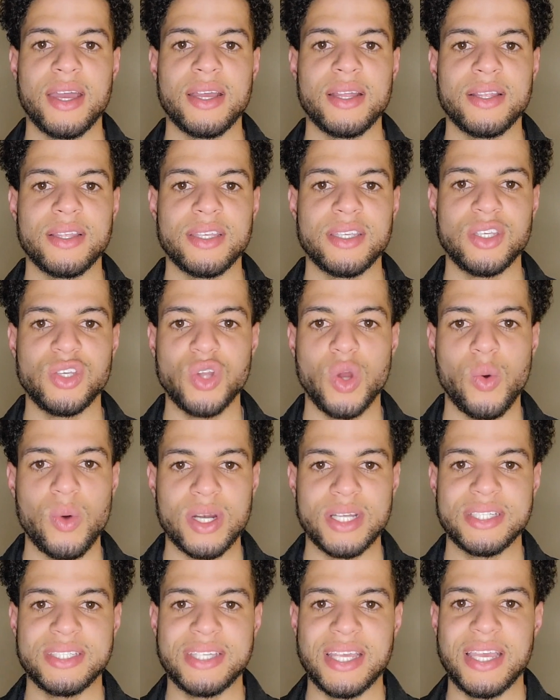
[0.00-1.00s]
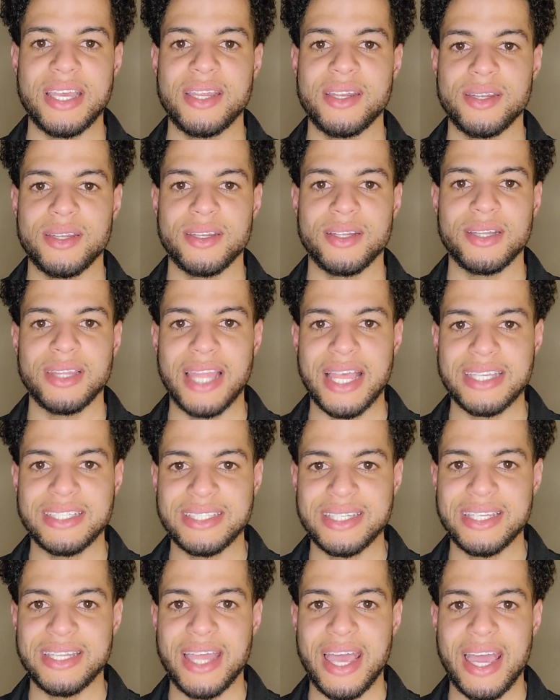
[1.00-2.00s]
you don't want to send less
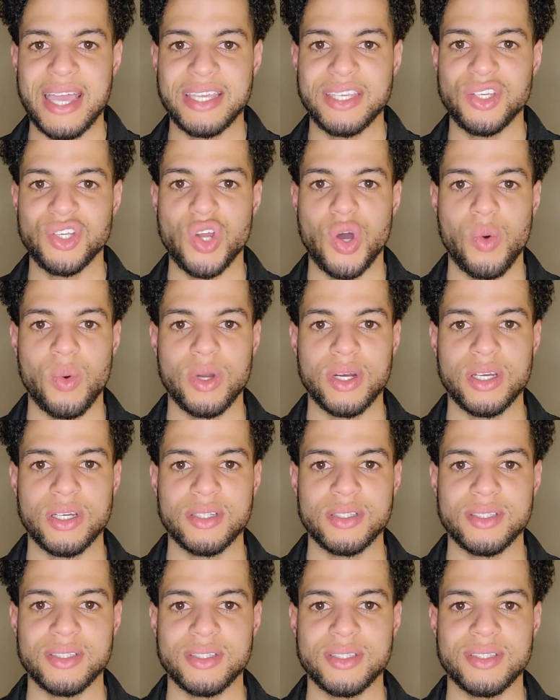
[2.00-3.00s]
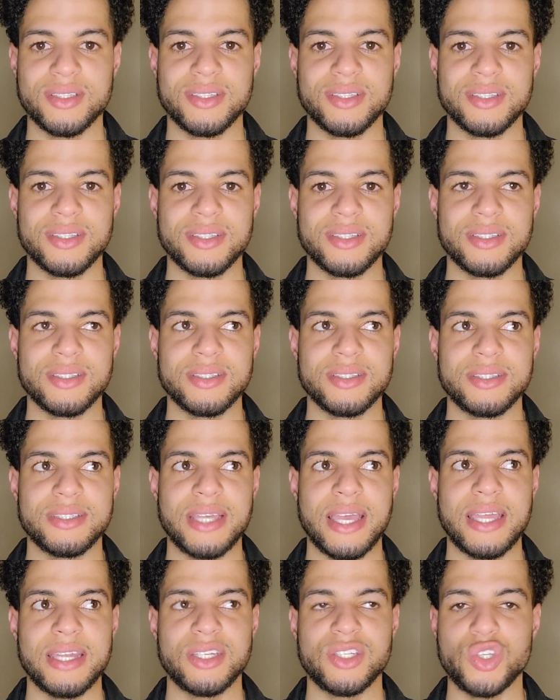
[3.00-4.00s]
than that and you don't want to
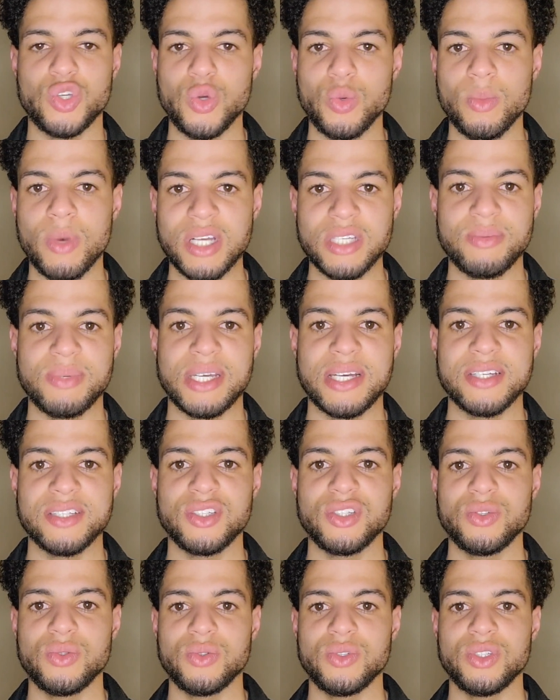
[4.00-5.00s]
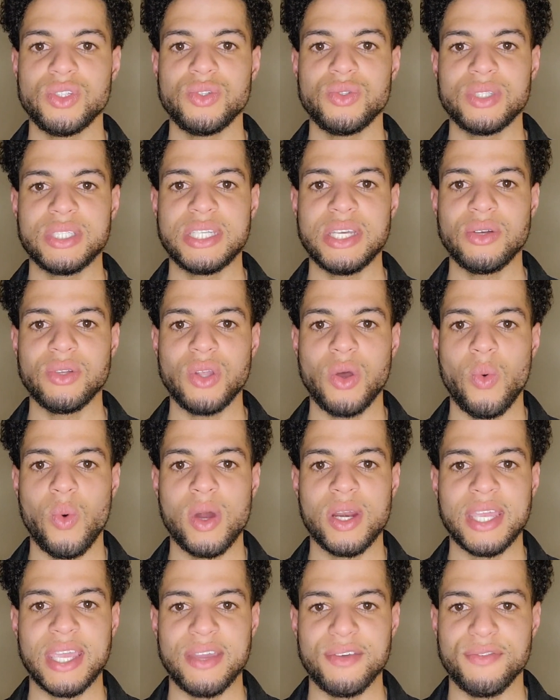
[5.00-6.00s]
send too much because you you still don't
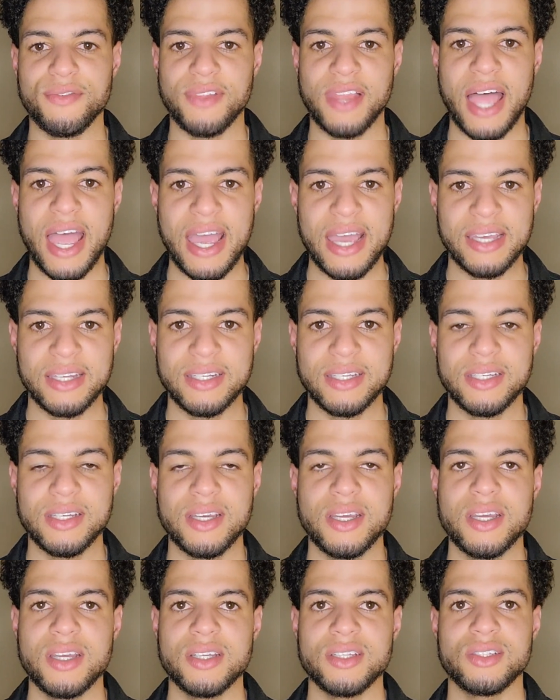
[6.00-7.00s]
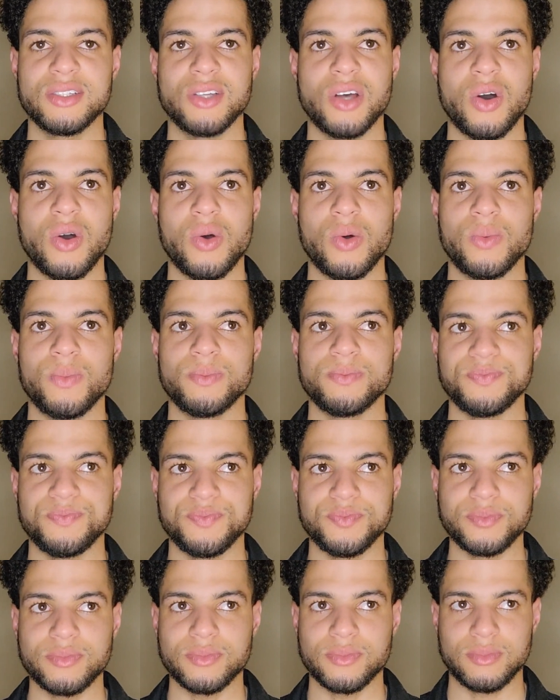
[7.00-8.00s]
want to get flagged so
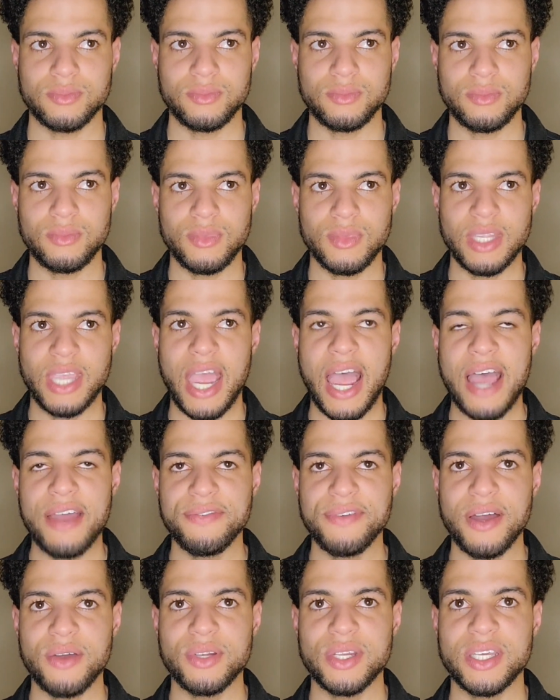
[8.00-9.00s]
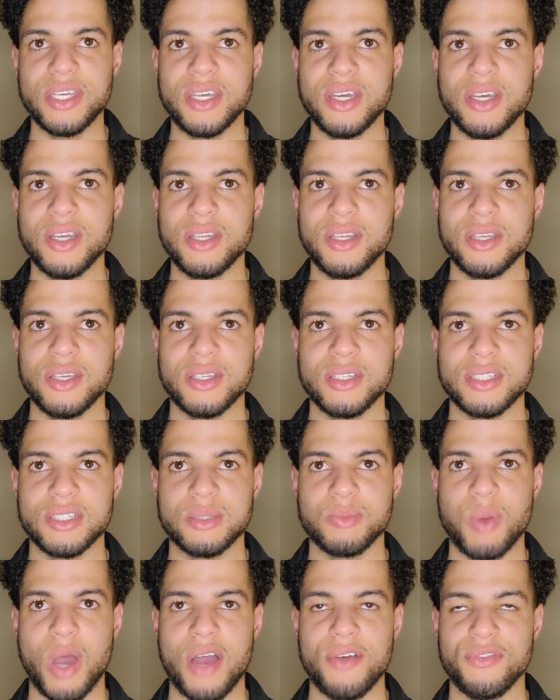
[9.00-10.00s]
I found a good
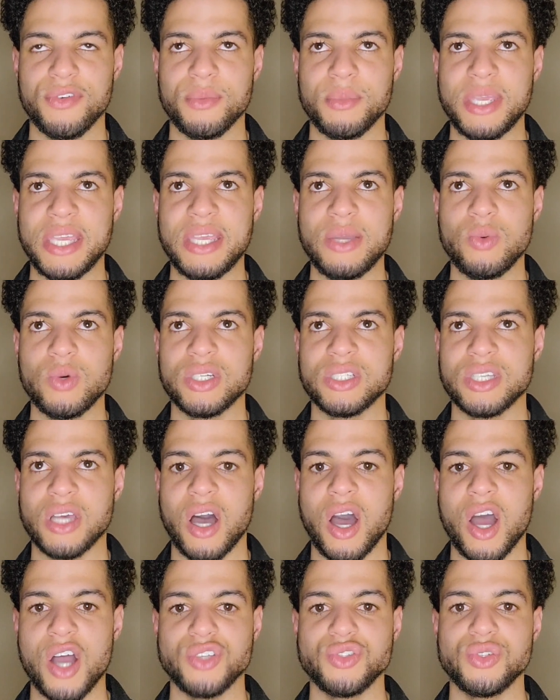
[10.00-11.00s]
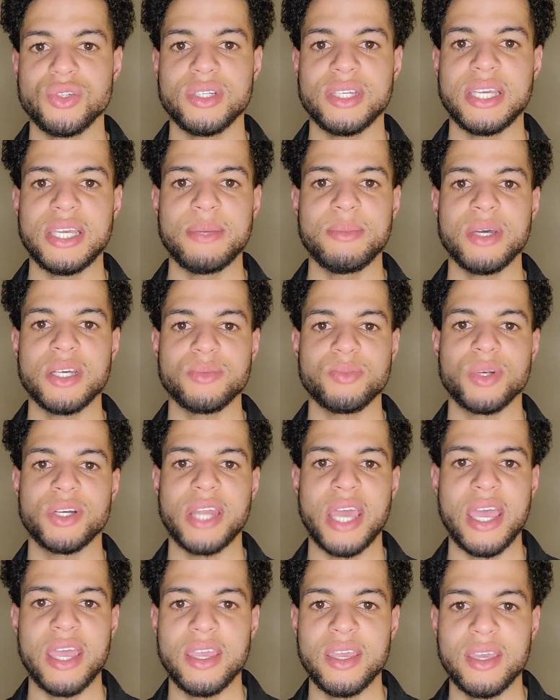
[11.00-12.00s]
spot for me was 100 emails per
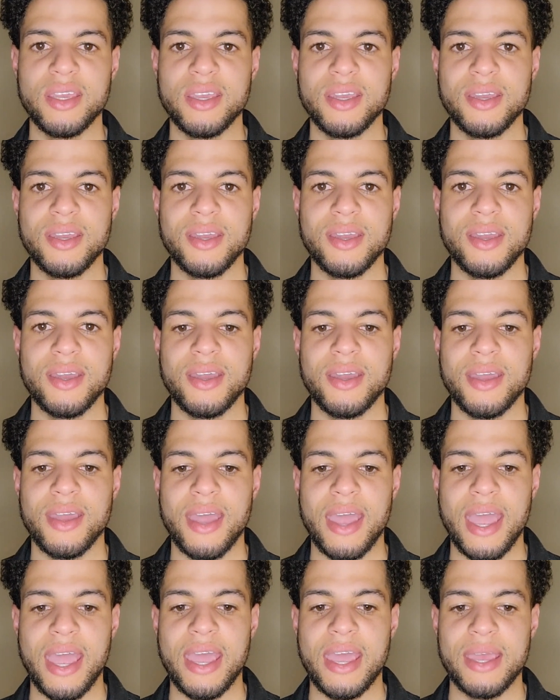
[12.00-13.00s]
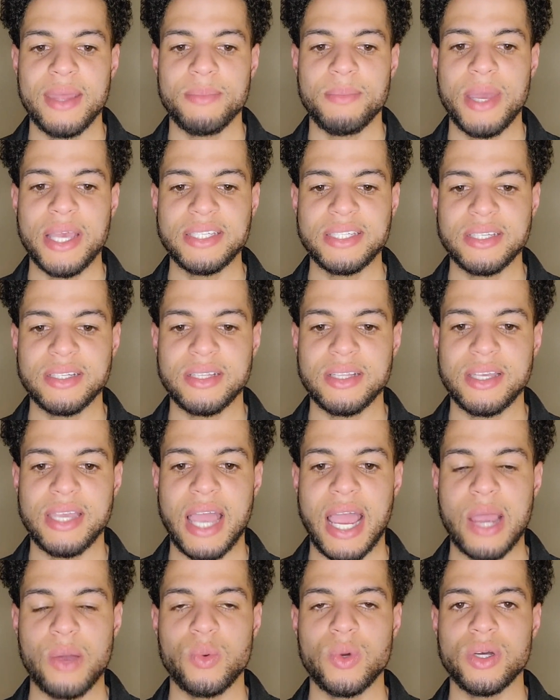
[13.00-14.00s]
day. And basically,
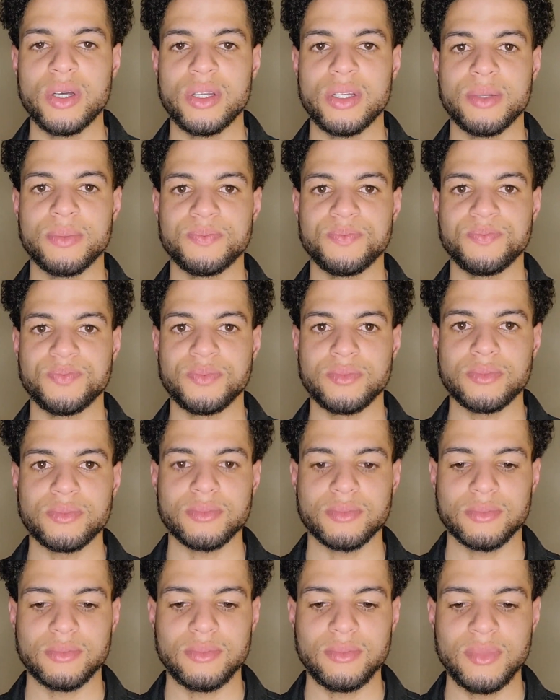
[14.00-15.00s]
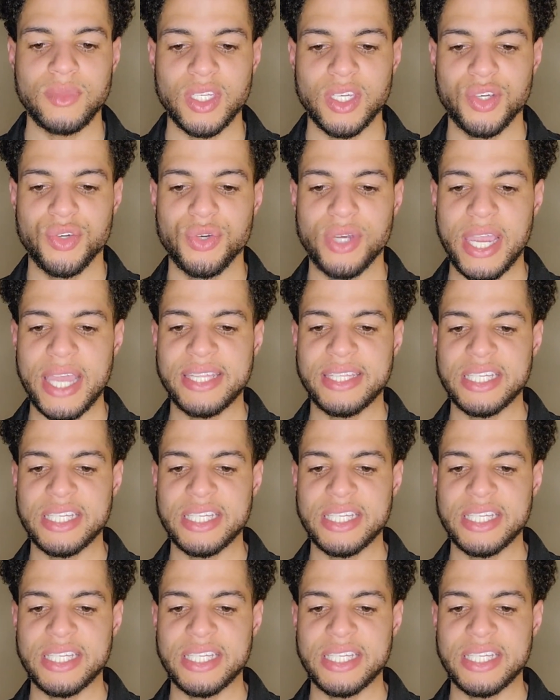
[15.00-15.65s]
I would create these